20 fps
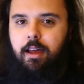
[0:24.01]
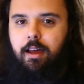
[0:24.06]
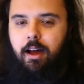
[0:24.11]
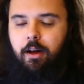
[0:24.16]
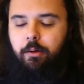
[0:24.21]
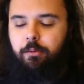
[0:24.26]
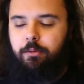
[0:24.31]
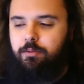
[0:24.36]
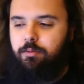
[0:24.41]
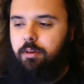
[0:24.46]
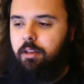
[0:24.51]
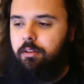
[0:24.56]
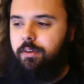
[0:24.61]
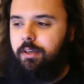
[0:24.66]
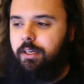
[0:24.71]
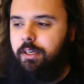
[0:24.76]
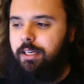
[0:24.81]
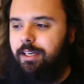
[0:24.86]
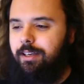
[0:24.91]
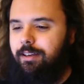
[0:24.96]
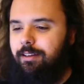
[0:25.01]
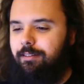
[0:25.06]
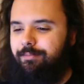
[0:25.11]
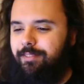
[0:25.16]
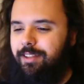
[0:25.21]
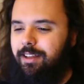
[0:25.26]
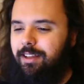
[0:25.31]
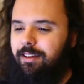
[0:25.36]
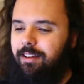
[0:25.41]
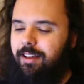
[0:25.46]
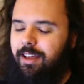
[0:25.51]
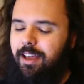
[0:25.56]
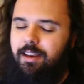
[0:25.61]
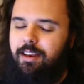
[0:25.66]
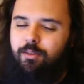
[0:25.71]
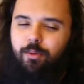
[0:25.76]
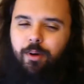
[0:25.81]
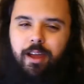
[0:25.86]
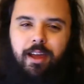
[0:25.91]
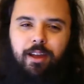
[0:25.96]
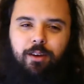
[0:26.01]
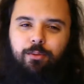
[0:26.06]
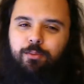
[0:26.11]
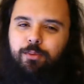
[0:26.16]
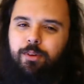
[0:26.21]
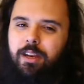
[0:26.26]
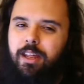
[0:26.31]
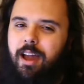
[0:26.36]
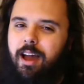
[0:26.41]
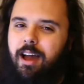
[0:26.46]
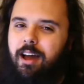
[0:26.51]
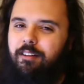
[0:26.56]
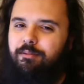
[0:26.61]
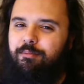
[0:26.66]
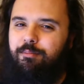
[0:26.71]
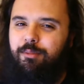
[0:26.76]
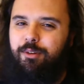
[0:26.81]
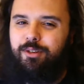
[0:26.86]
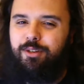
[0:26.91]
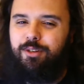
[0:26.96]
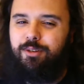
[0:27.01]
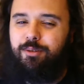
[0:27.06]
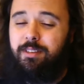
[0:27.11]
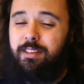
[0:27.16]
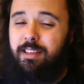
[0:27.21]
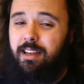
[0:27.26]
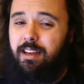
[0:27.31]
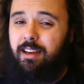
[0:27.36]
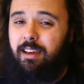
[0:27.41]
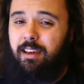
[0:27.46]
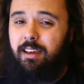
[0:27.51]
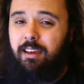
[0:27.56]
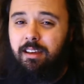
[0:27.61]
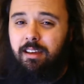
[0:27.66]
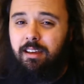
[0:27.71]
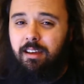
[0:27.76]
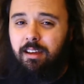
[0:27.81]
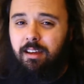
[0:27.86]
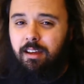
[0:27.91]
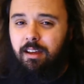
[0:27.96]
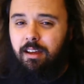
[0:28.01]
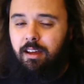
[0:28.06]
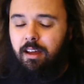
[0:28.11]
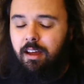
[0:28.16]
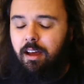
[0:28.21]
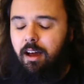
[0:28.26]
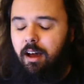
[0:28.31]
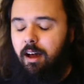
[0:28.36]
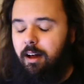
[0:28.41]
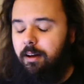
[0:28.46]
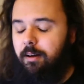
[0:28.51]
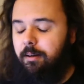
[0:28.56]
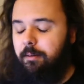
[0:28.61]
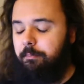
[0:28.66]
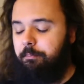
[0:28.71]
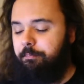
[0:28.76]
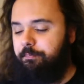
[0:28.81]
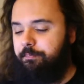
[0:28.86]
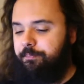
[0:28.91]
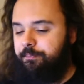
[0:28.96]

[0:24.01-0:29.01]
I was really thinking, anyway, I don't really have much to say. Um,